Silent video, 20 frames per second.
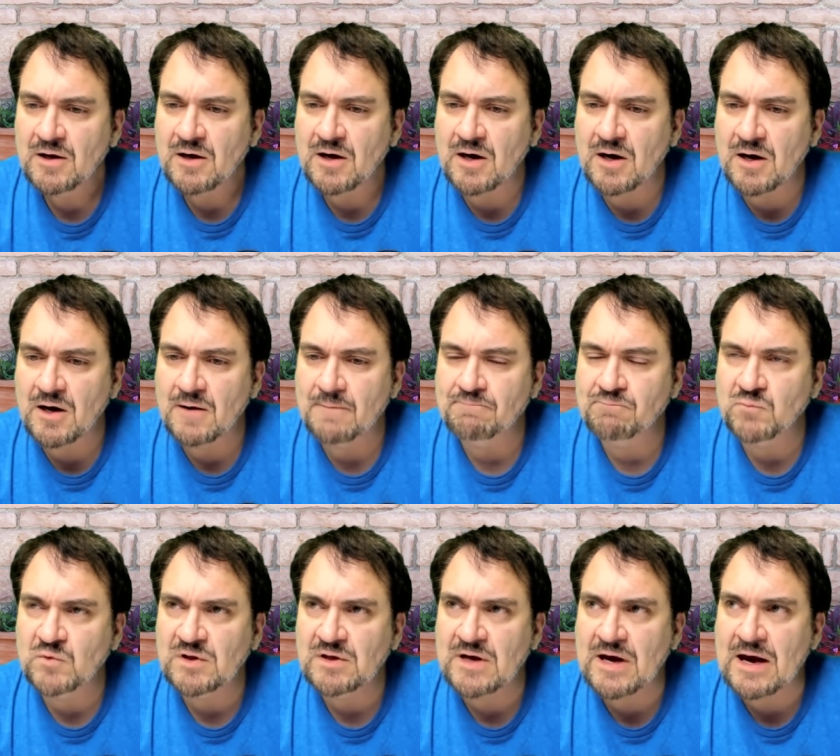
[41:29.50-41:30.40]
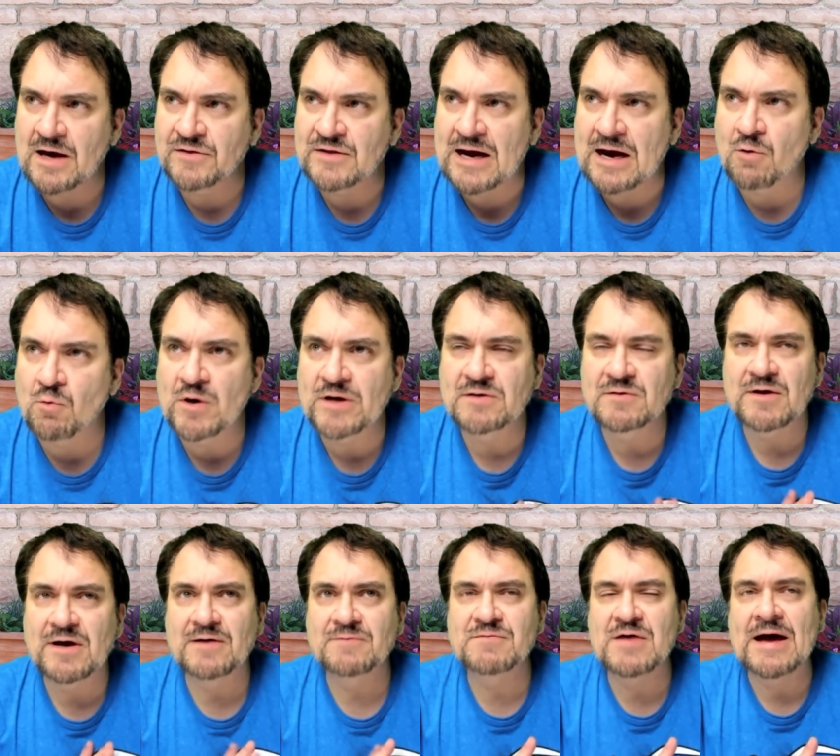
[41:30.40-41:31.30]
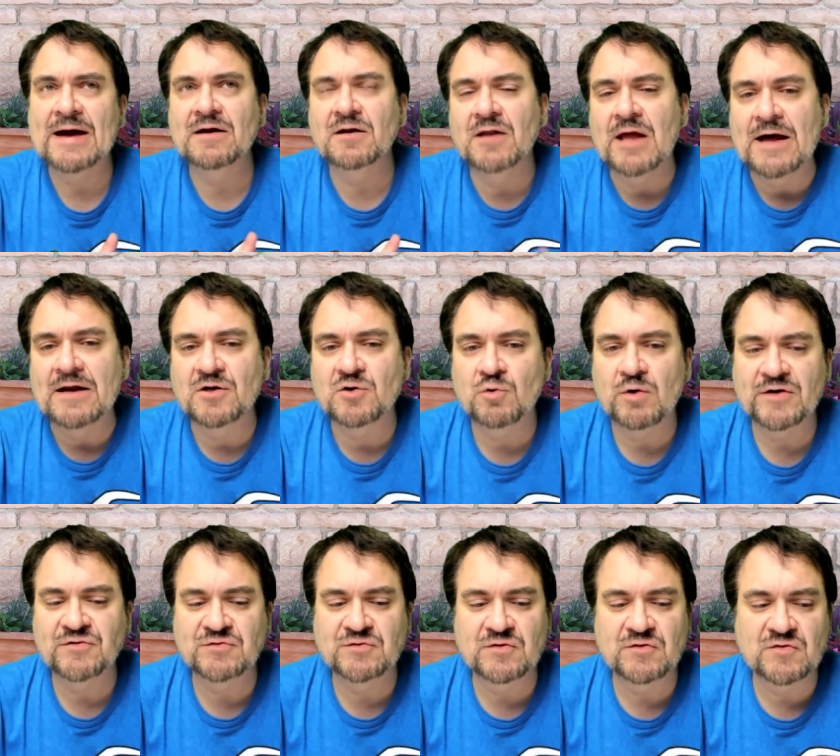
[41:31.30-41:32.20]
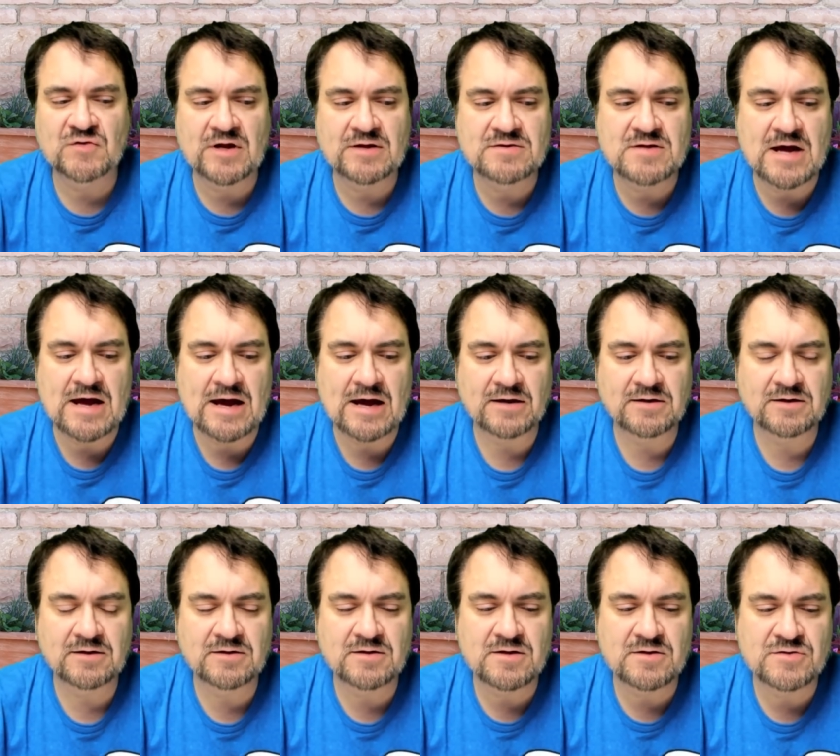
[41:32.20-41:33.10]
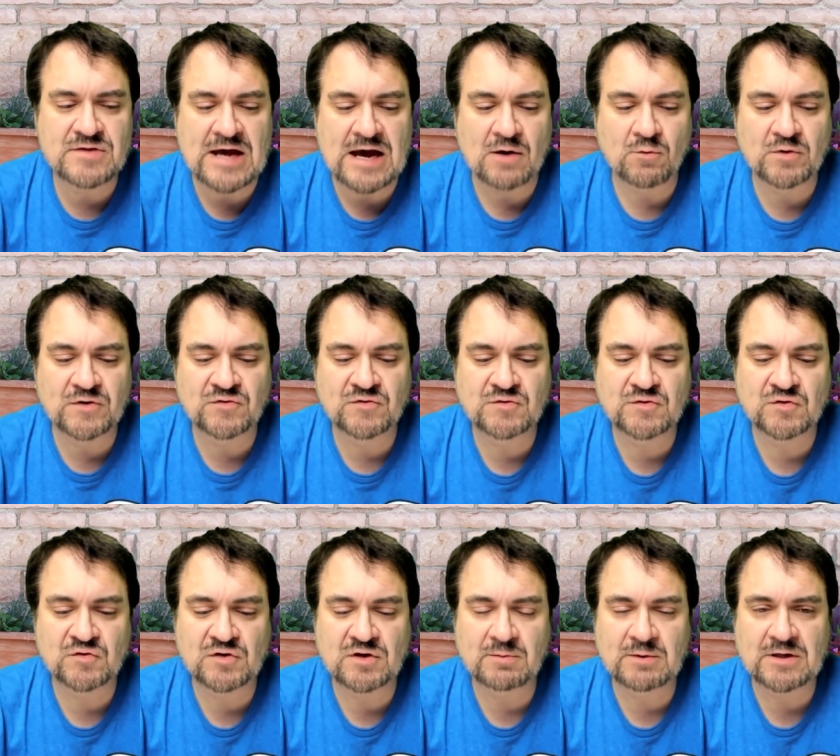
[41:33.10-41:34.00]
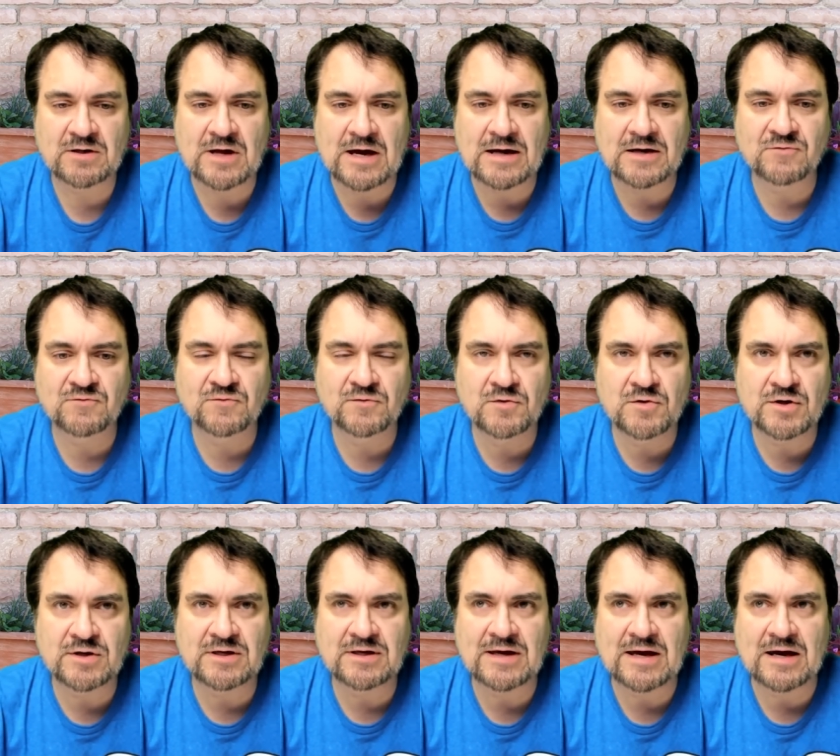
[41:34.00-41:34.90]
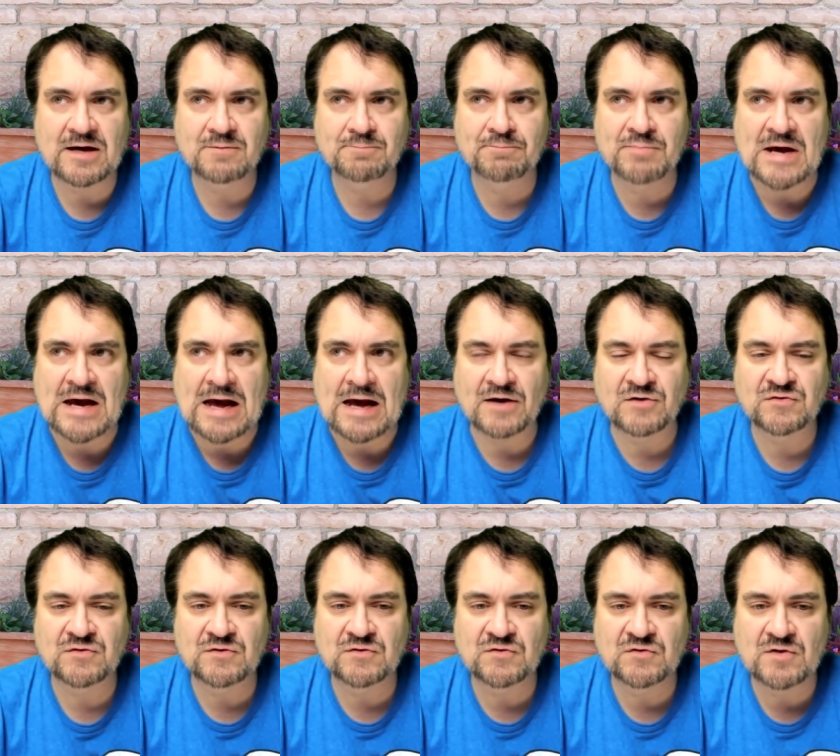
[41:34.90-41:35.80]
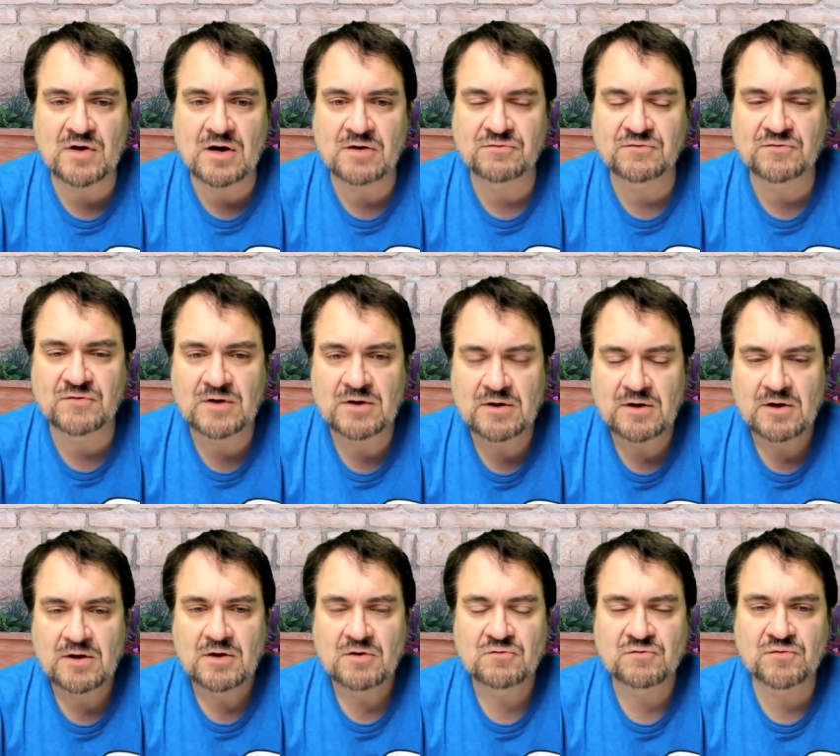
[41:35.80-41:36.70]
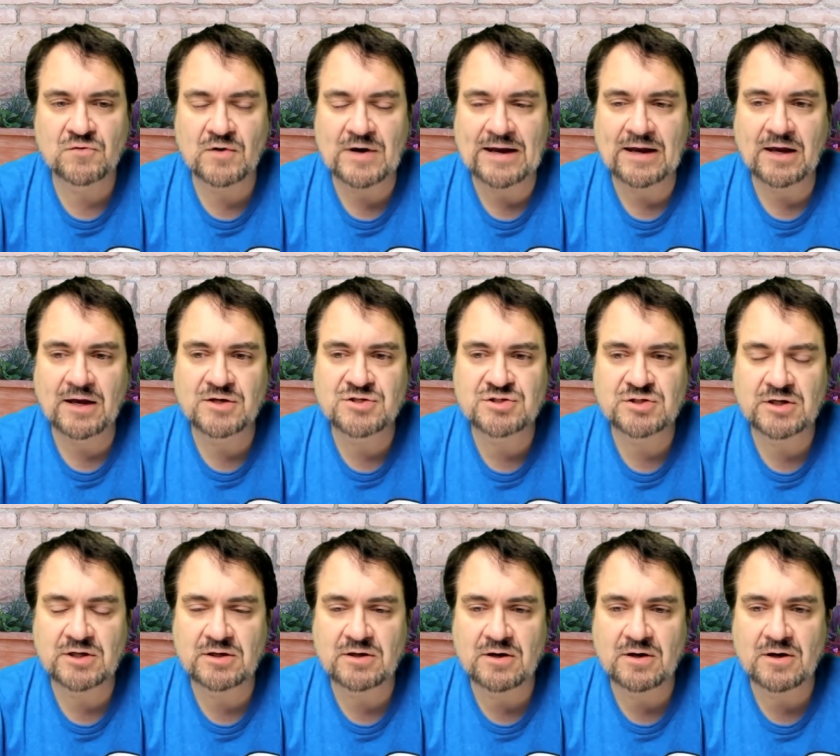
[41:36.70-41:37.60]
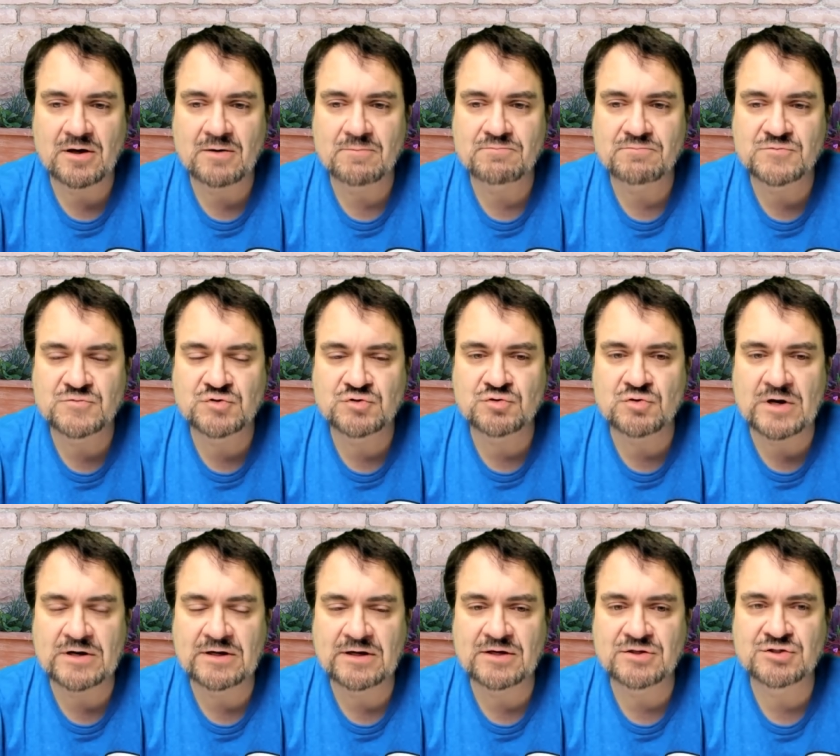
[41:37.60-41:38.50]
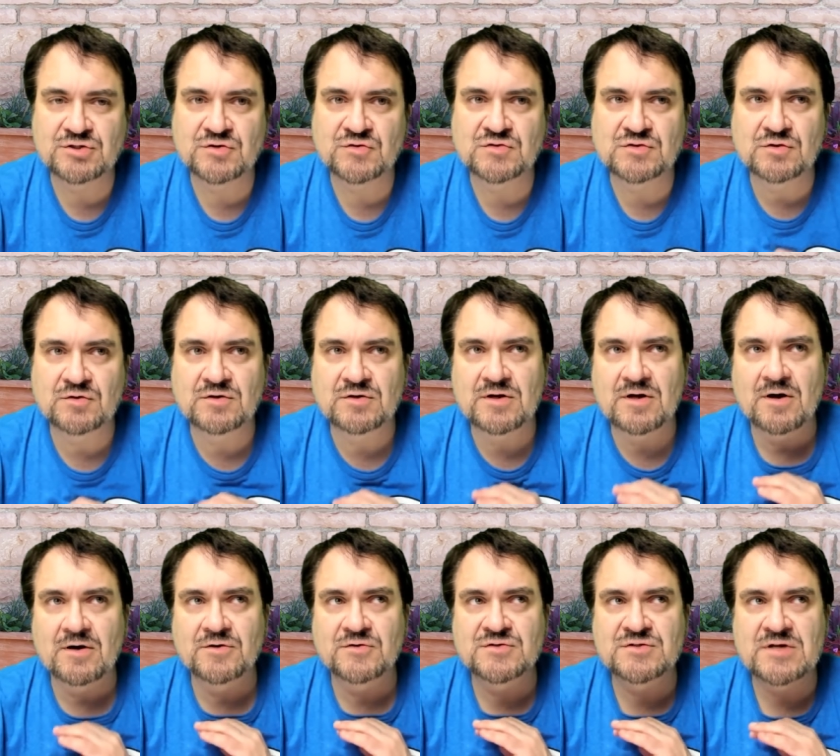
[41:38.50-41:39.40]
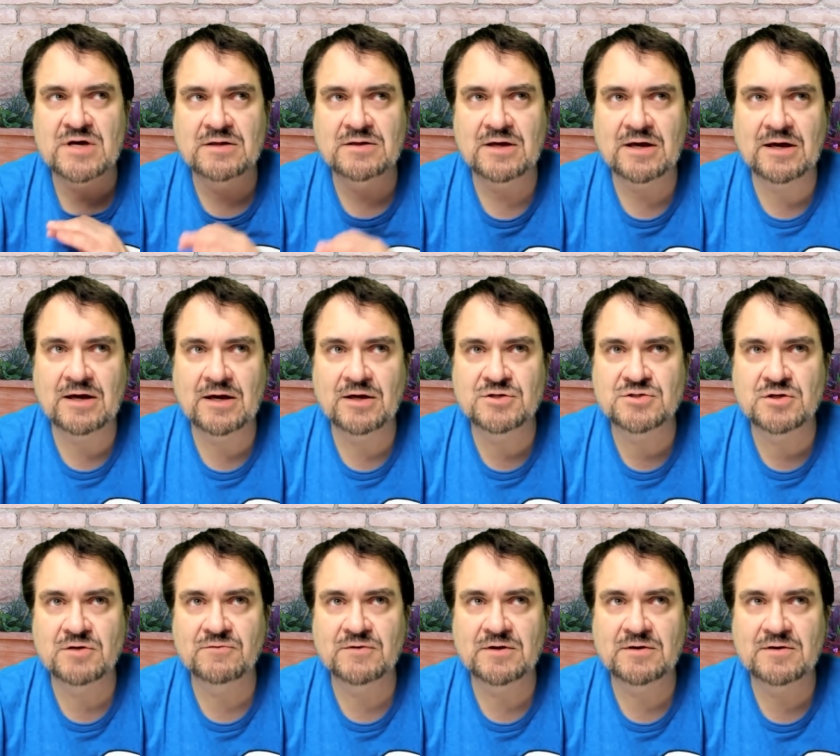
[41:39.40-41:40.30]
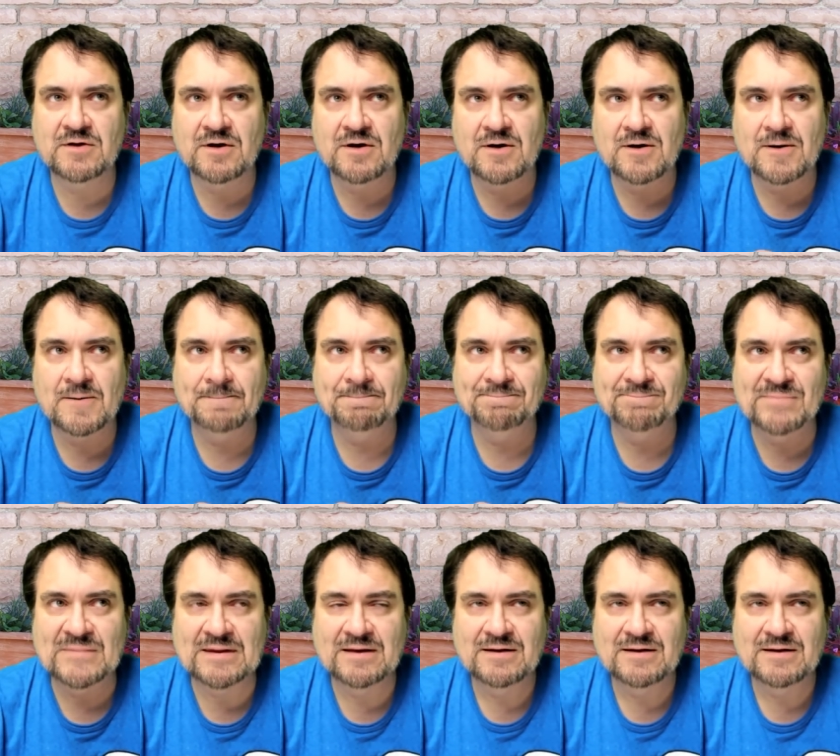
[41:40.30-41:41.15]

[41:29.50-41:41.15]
Um, yeah, that one, I had a lot of questions on that, and that one's just going to be a lot of looking at backs and stuff for aging, um, trying to get you so you can understand the age of it. Um,